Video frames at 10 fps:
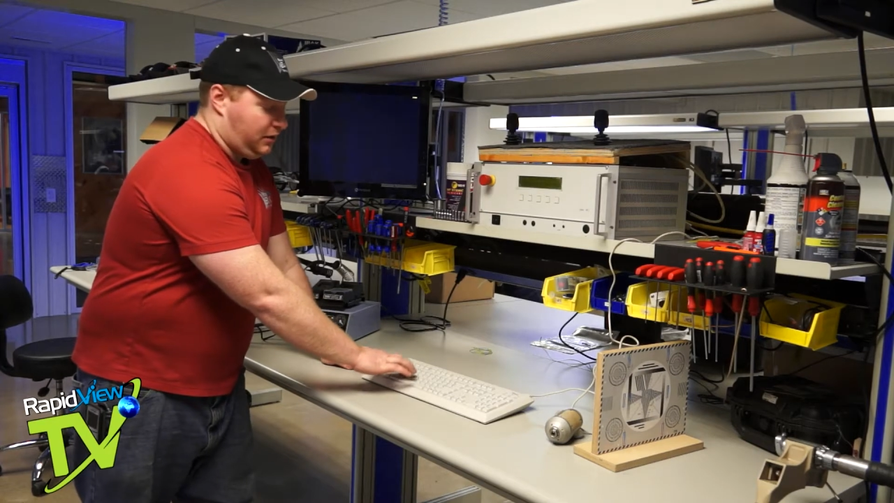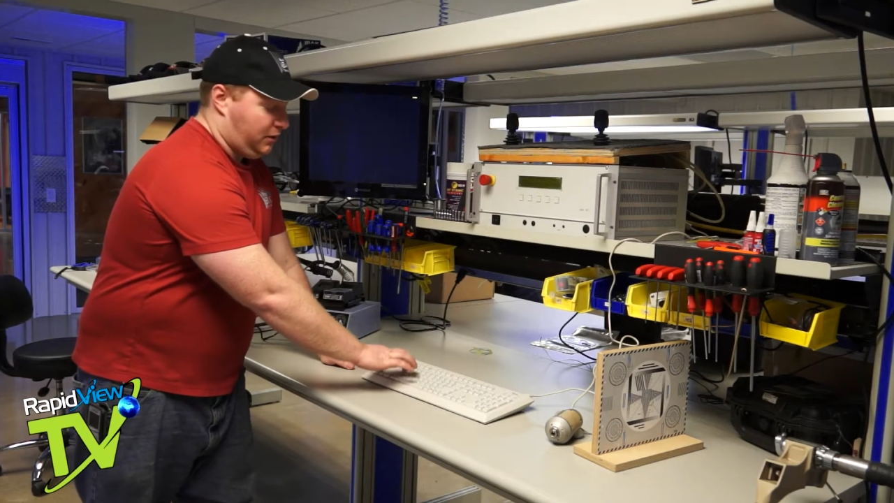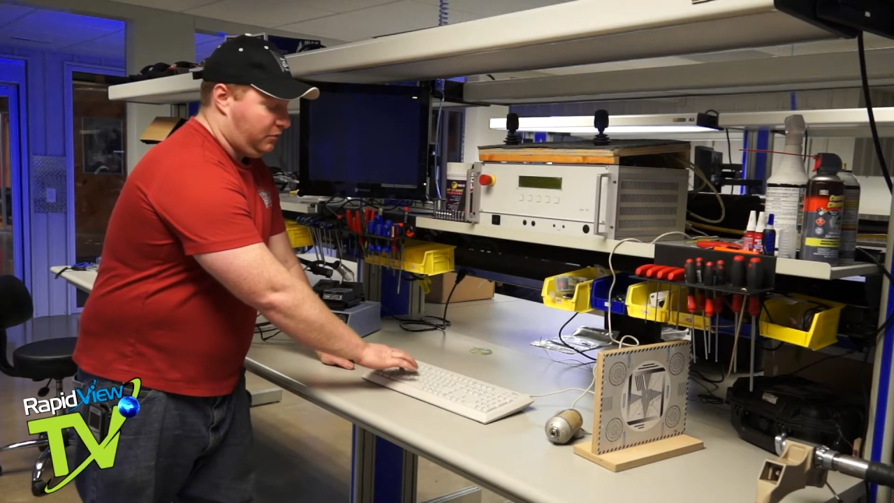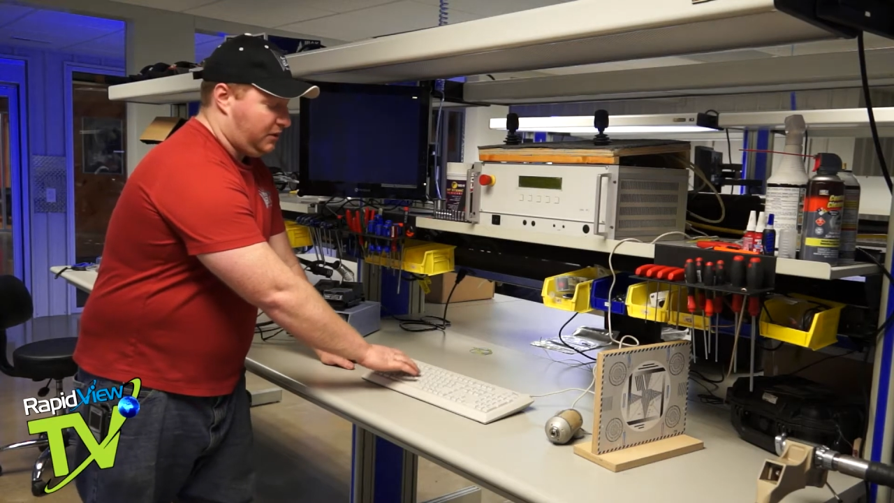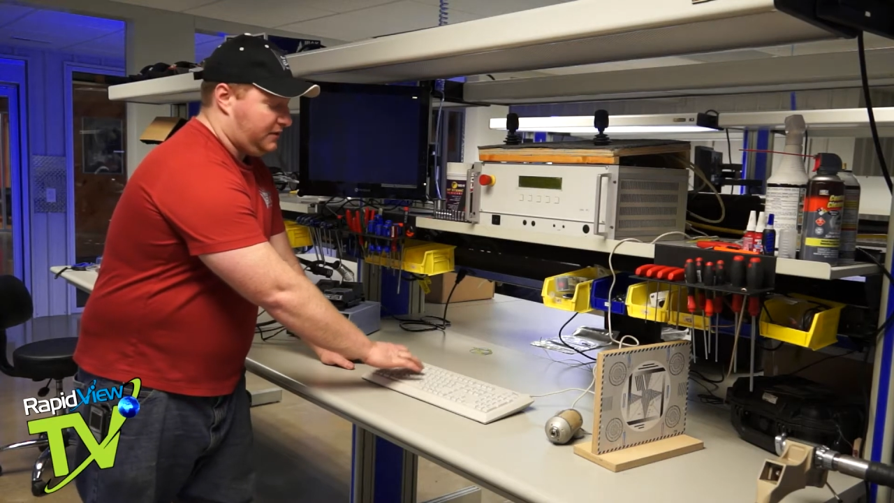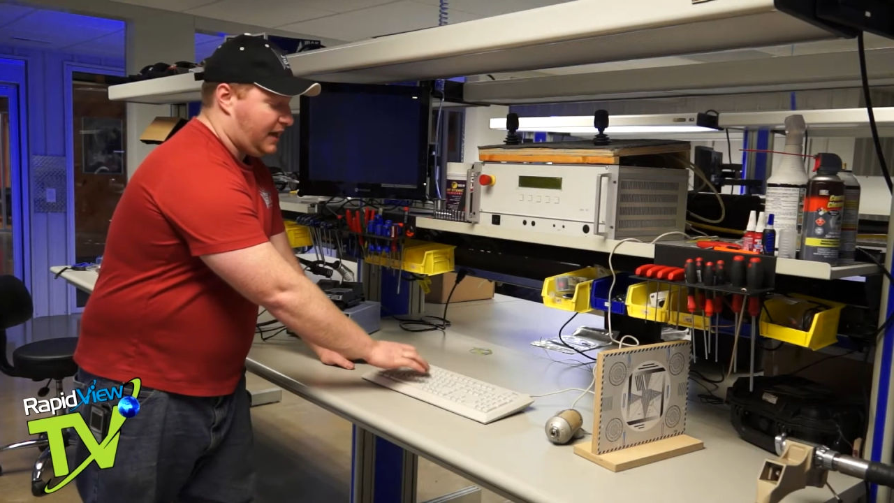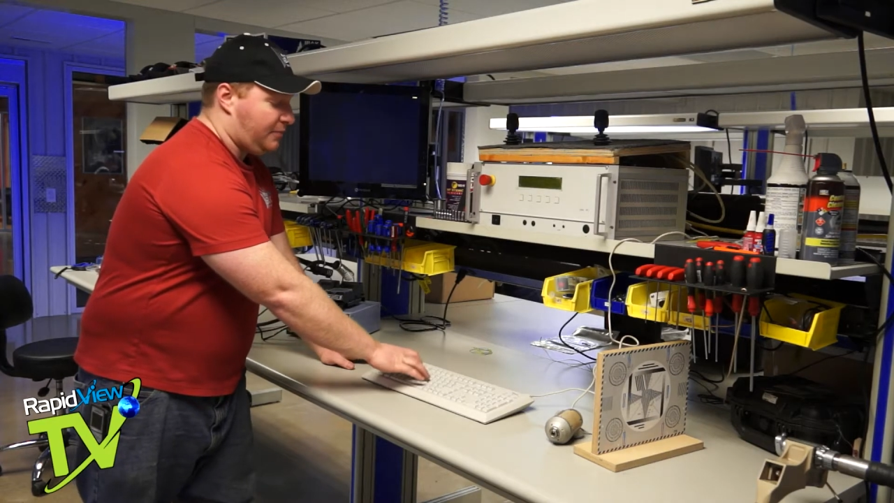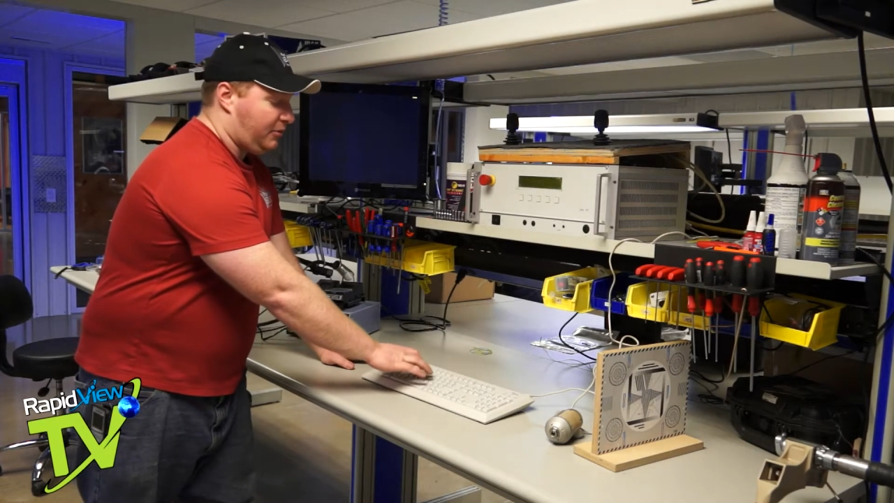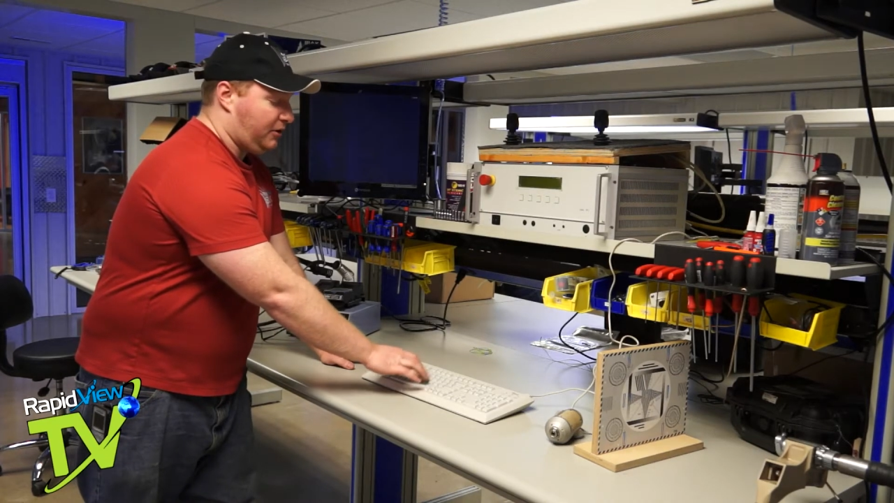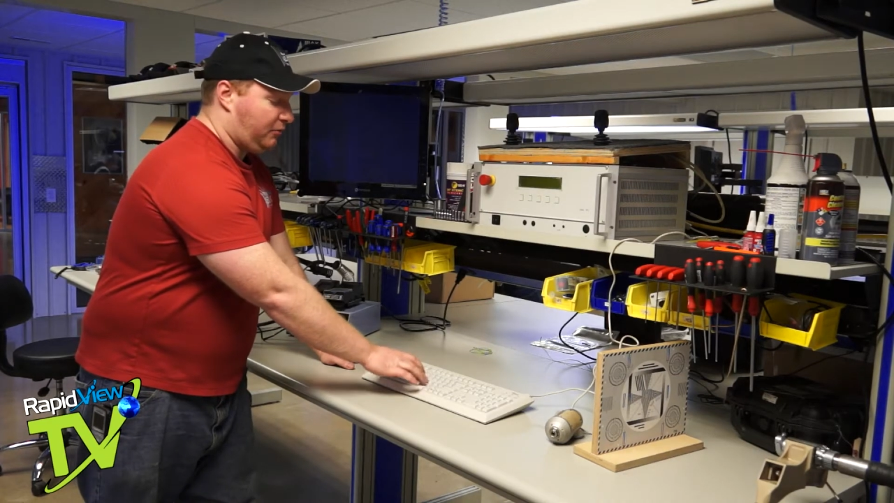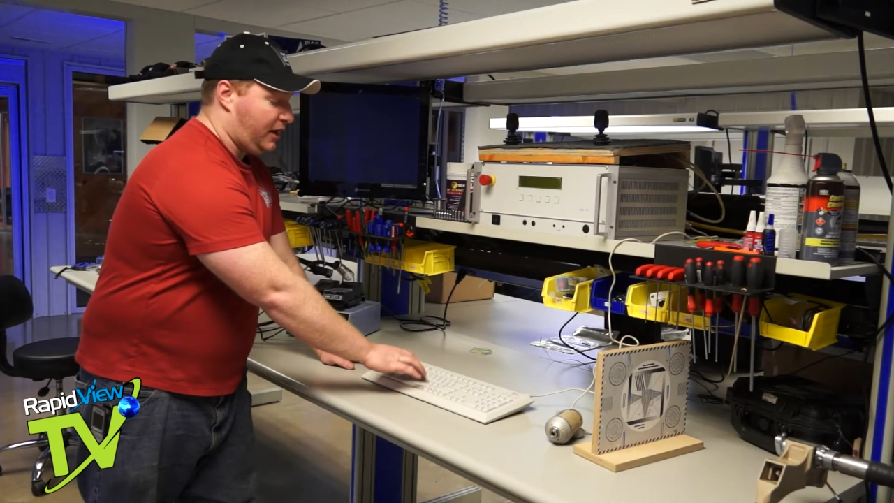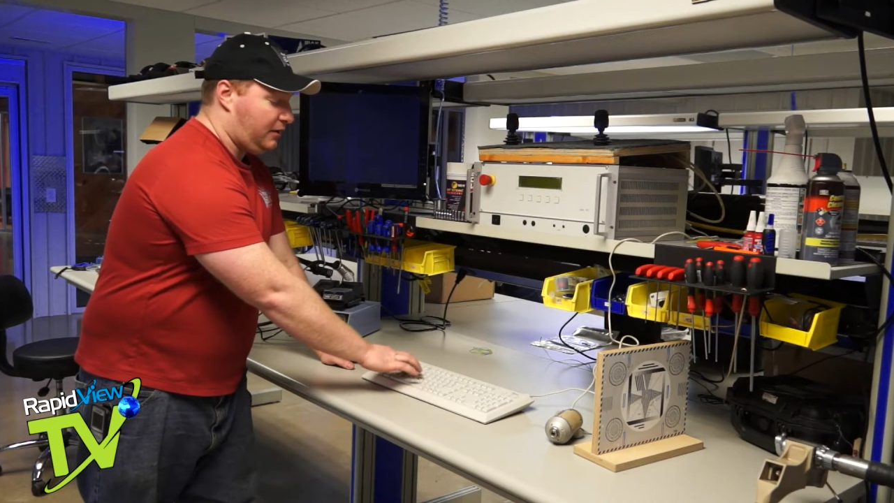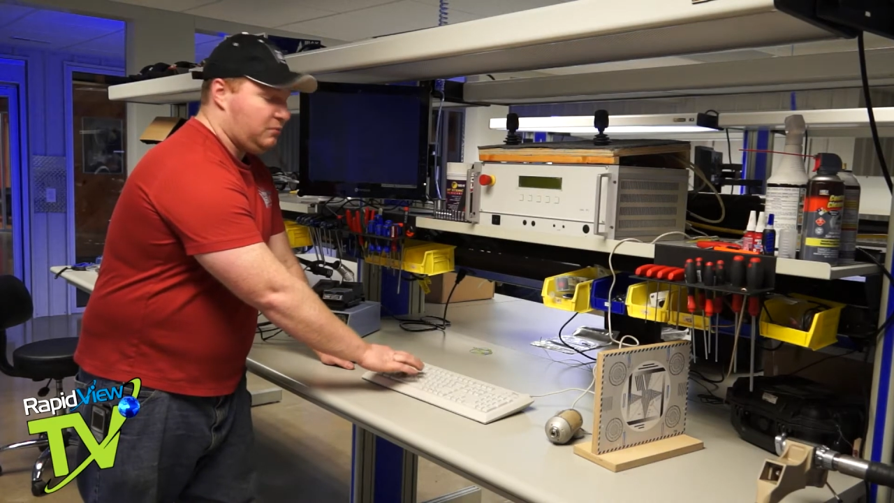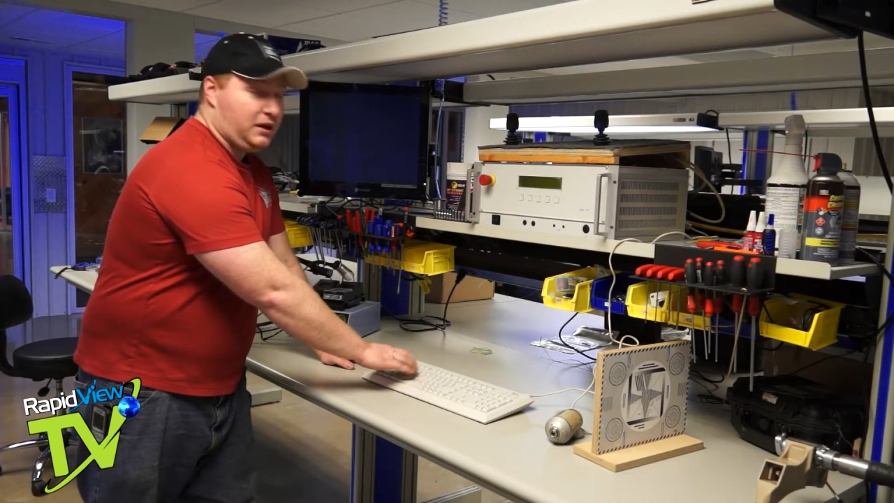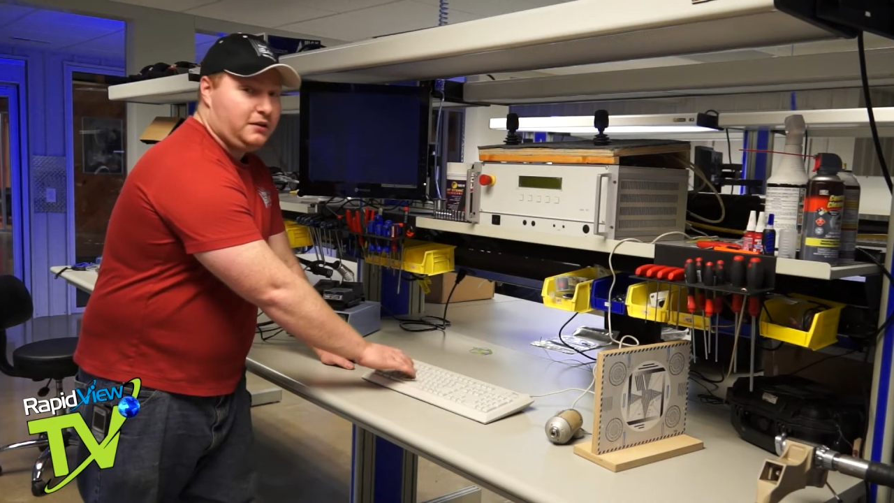you want to tap on
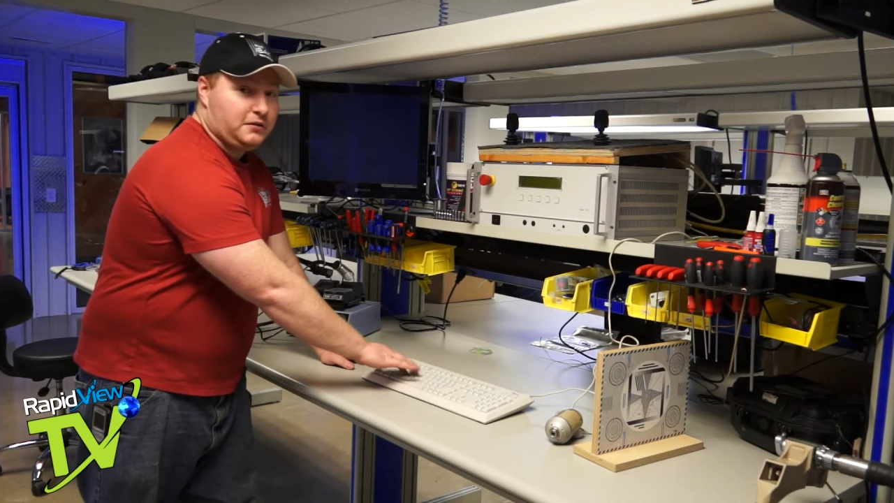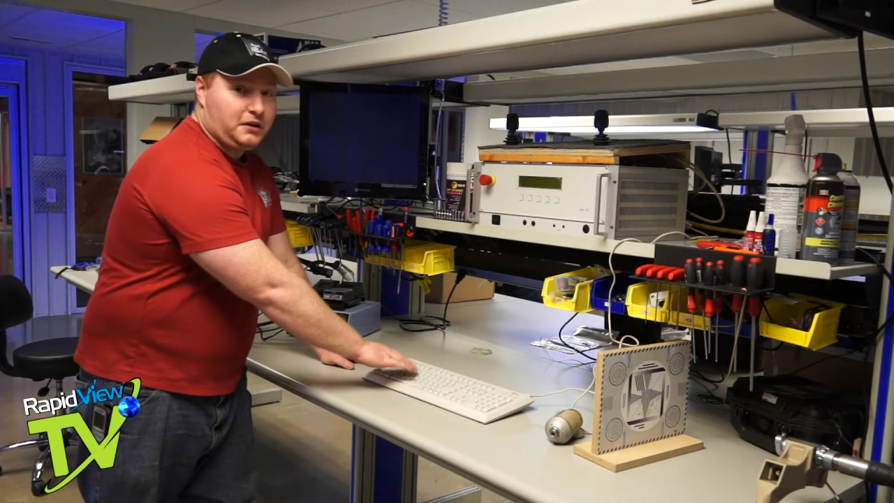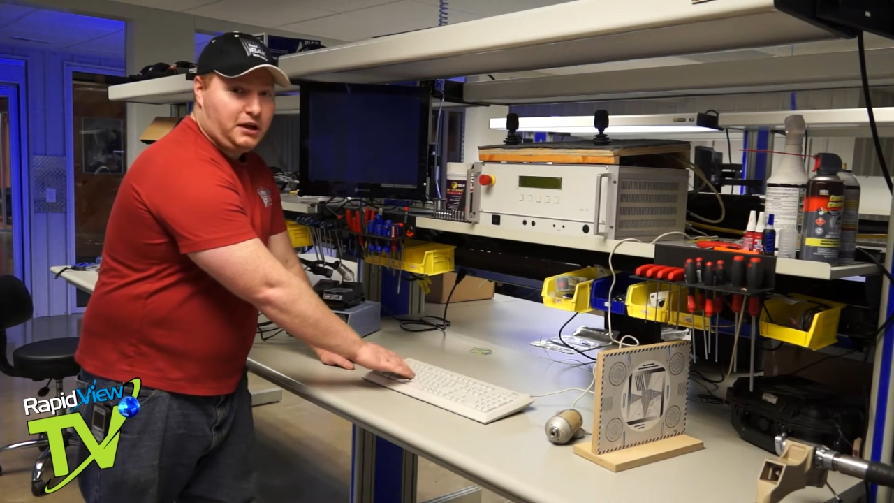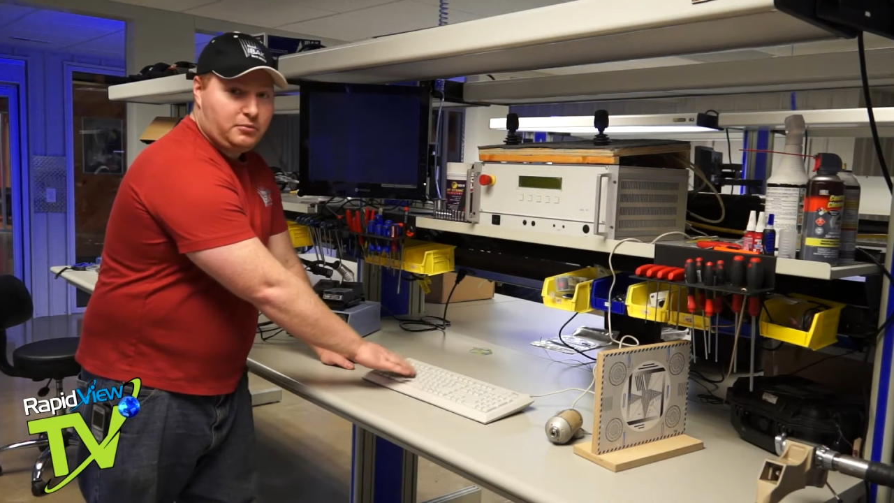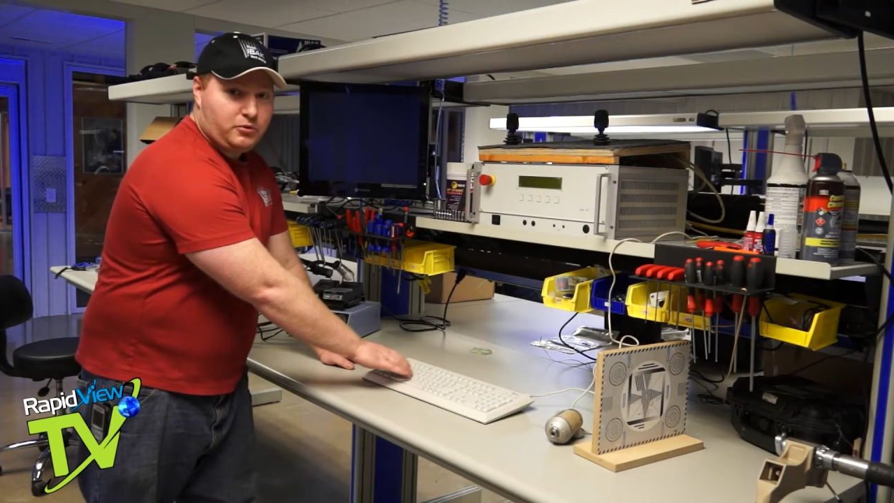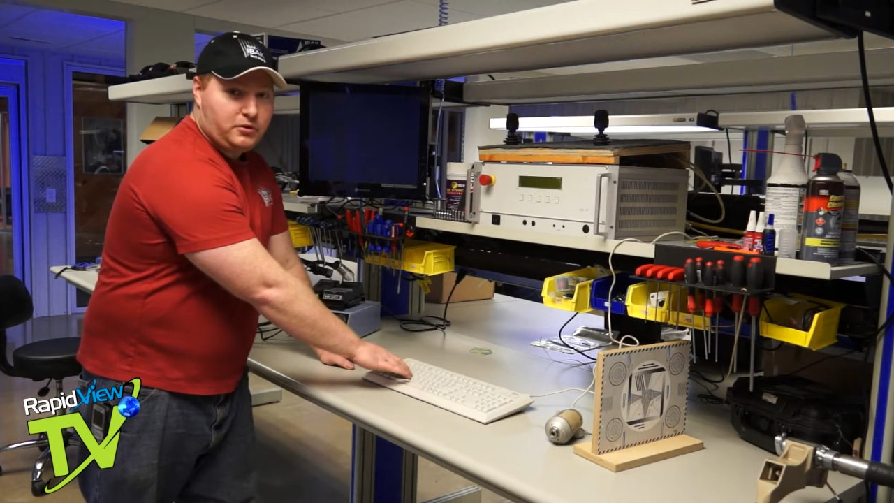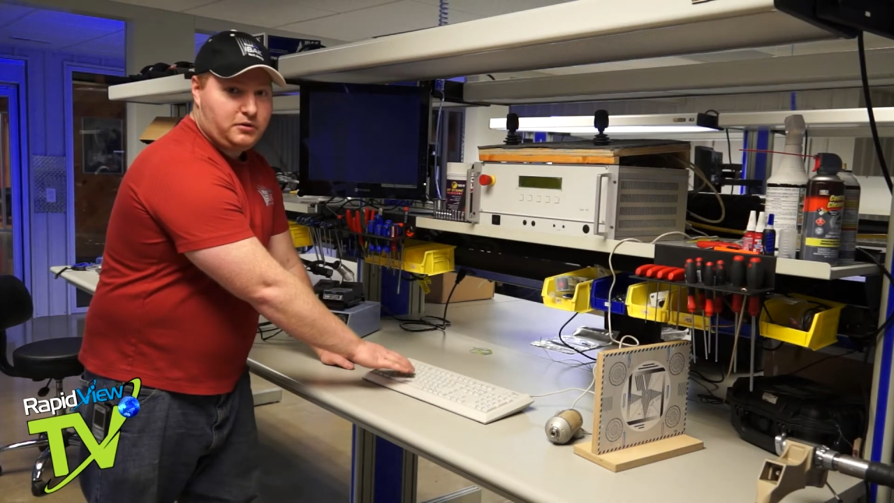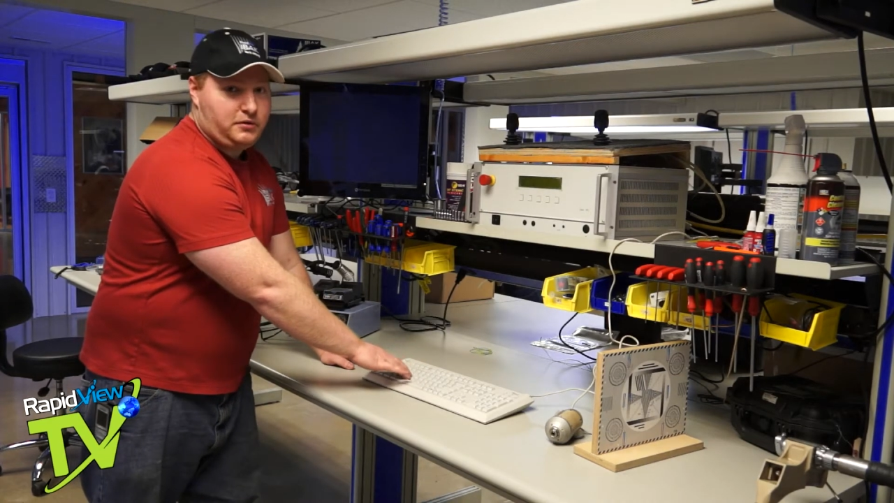random keys on the keyboard